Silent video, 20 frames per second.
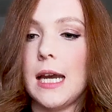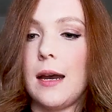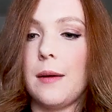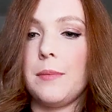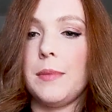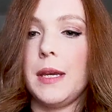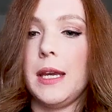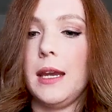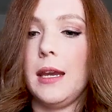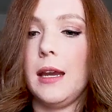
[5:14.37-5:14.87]

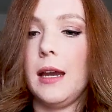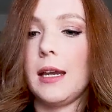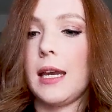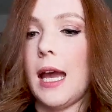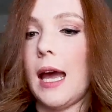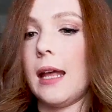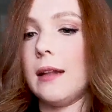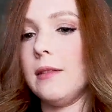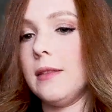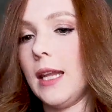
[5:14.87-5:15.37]
happy,
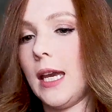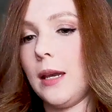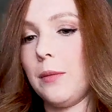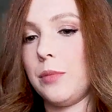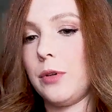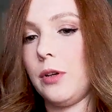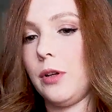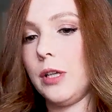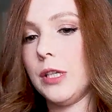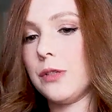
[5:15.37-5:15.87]
again,
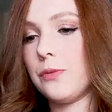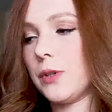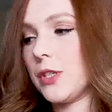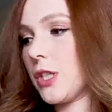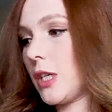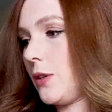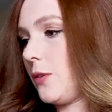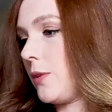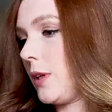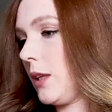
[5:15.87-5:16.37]
labeled,
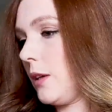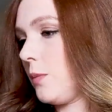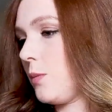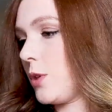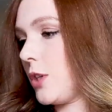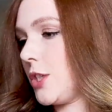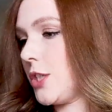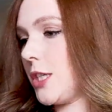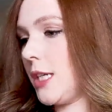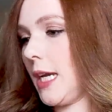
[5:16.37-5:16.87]
which I really
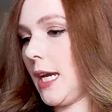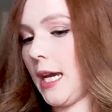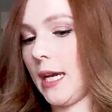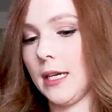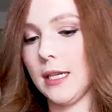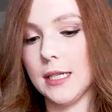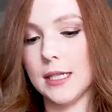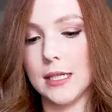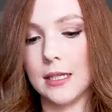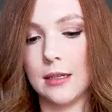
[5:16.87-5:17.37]

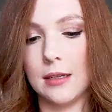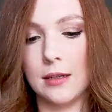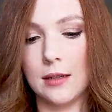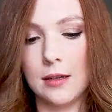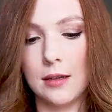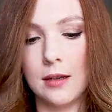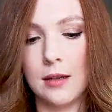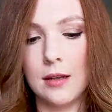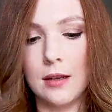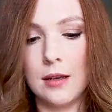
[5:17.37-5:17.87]
appreciate.
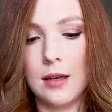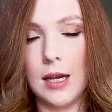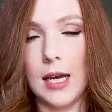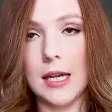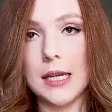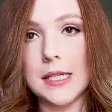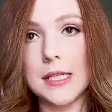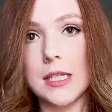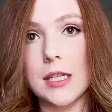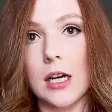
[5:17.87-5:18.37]

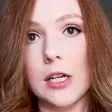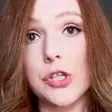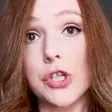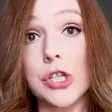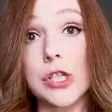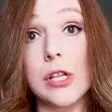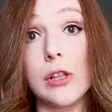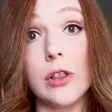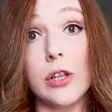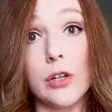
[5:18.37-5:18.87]
And it's not
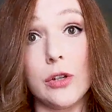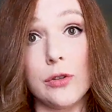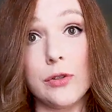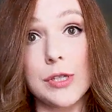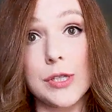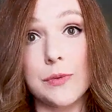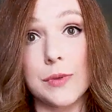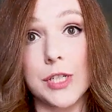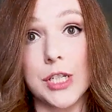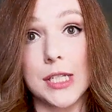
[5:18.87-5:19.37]
just
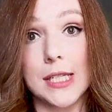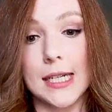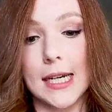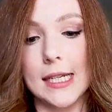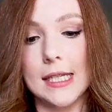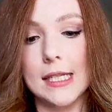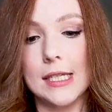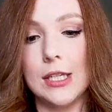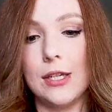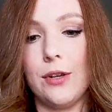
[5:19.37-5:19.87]
loose, which is
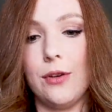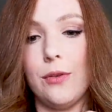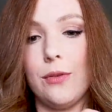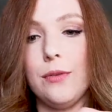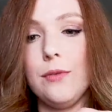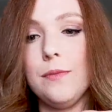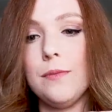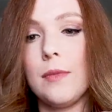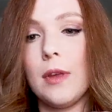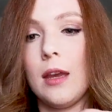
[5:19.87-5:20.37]
nice
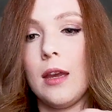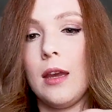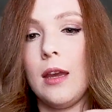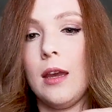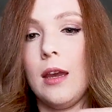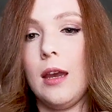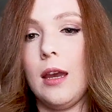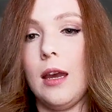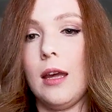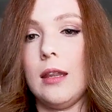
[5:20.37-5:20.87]
too.
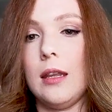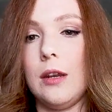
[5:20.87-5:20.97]
And